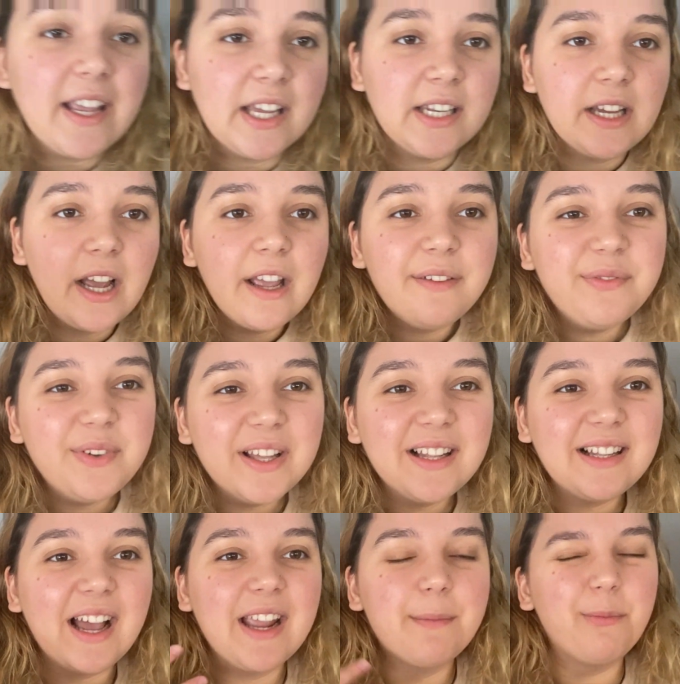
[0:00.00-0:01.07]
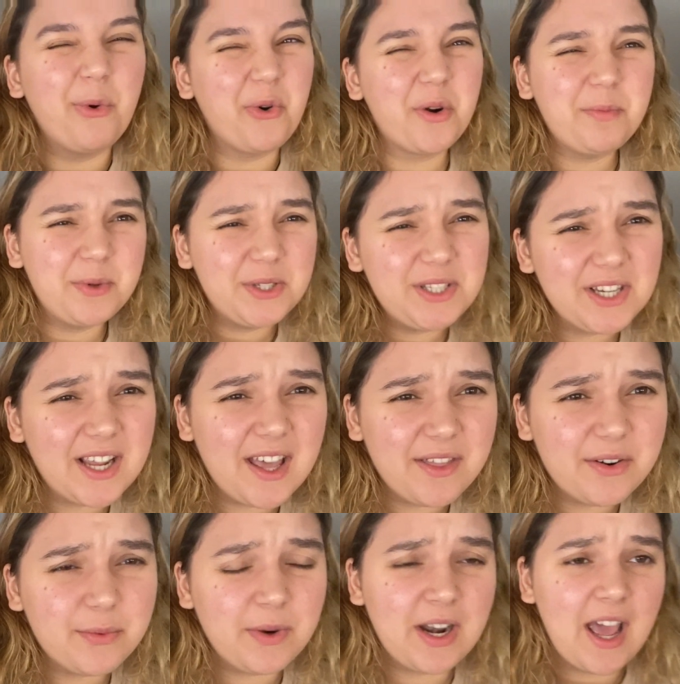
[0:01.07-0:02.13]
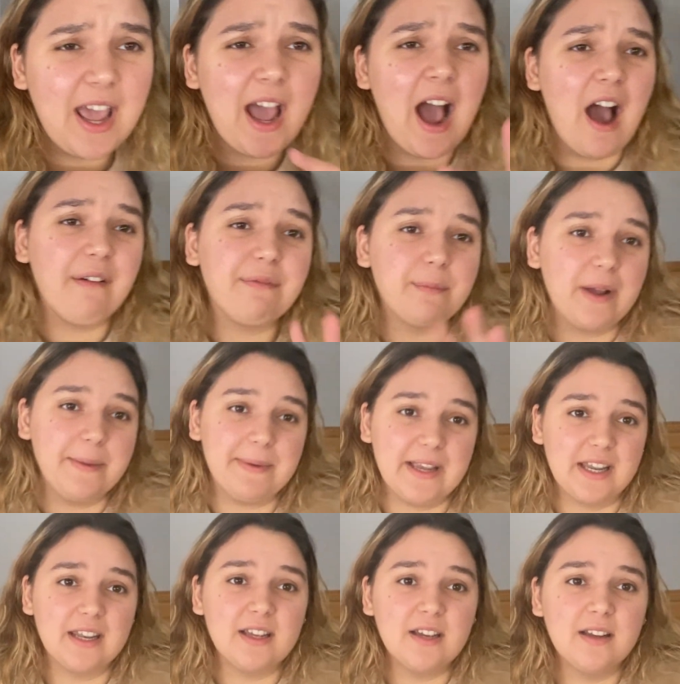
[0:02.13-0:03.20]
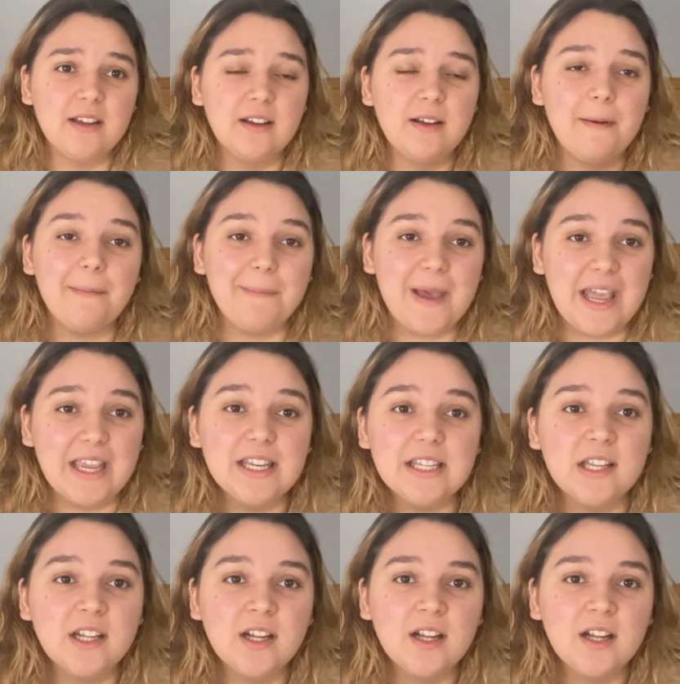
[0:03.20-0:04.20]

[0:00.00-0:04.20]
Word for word: it. I feel like more put together when I have my bed made.